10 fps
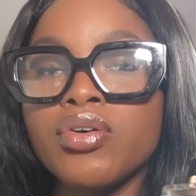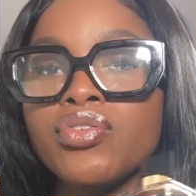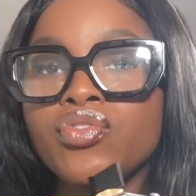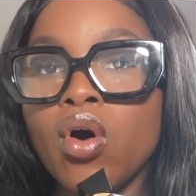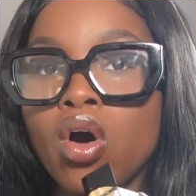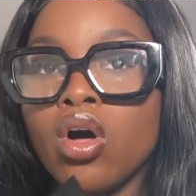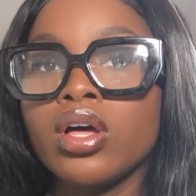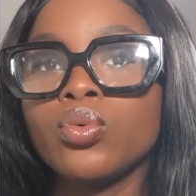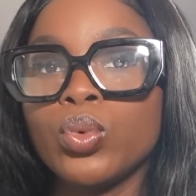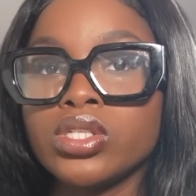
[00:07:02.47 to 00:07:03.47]
fall,
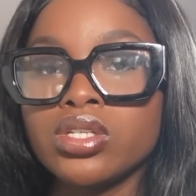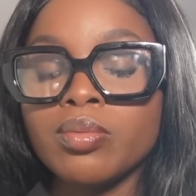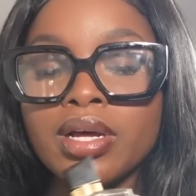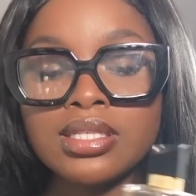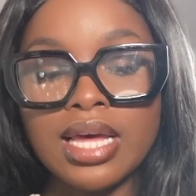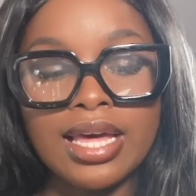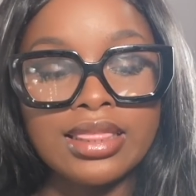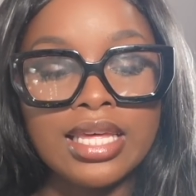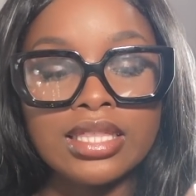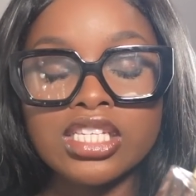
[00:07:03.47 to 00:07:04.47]
and winter months, I
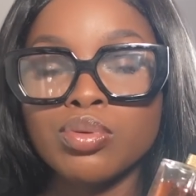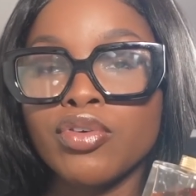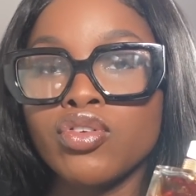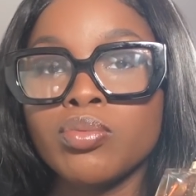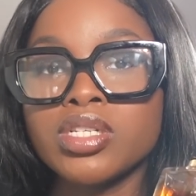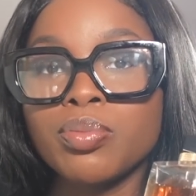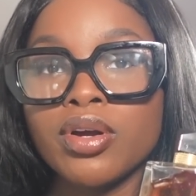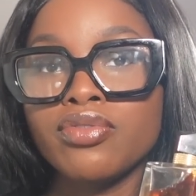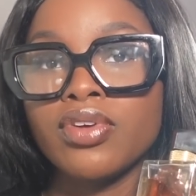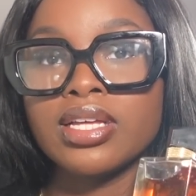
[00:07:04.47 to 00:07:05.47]
think this perfume is
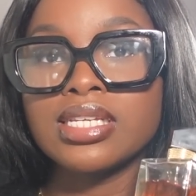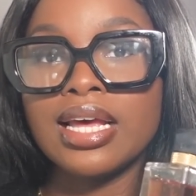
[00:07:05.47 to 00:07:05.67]
perfect.